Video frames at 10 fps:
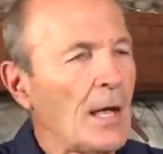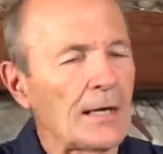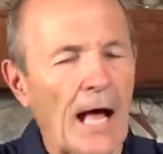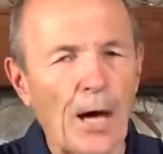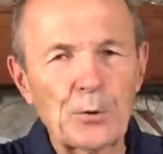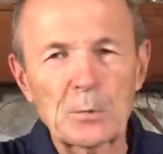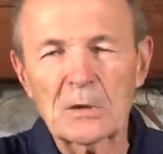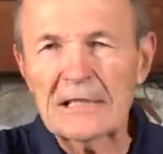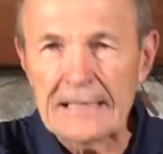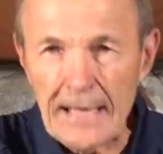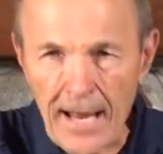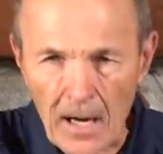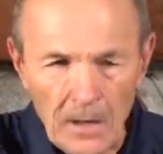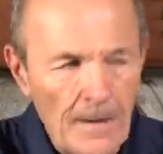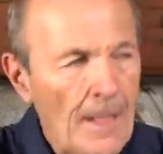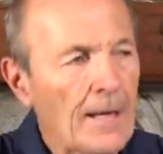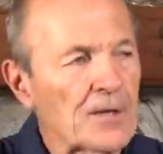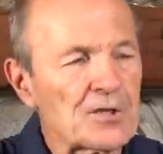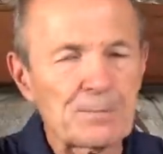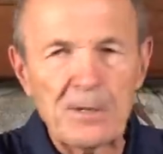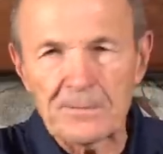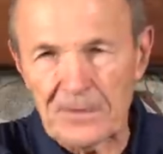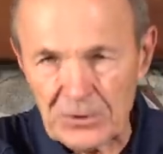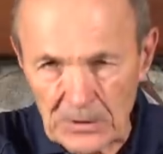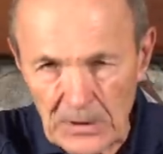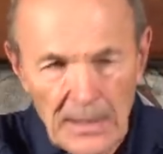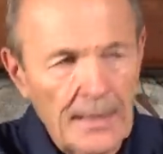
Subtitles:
and how you clean air, and spearfishing,